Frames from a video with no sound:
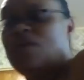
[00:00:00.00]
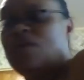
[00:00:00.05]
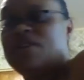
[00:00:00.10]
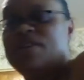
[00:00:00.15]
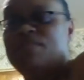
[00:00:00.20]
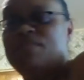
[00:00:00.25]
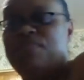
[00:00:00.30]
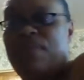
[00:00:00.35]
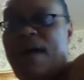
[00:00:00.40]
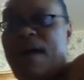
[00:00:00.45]

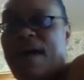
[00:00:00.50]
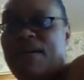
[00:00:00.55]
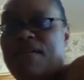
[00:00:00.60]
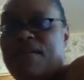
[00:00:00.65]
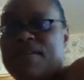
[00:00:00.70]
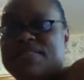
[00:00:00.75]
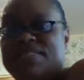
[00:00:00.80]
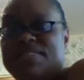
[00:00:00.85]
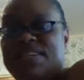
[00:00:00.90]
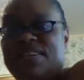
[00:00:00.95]
work in
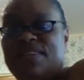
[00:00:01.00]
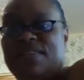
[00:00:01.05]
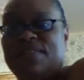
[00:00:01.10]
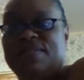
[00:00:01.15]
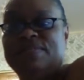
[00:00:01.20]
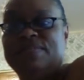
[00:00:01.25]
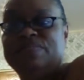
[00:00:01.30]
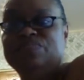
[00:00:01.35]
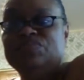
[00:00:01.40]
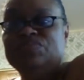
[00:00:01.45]
progress
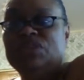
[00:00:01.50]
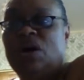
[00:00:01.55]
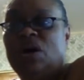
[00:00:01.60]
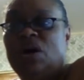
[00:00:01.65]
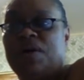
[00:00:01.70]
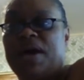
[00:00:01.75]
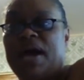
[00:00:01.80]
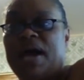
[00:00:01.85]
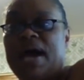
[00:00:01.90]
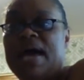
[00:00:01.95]
here.
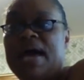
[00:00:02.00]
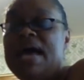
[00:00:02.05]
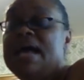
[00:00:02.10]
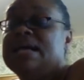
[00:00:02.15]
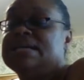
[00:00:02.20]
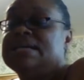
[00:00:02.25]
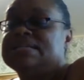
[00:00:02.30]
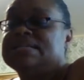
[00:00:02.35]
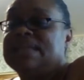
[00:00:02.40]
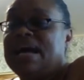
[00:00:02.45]
Okay,
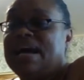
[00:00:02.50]
because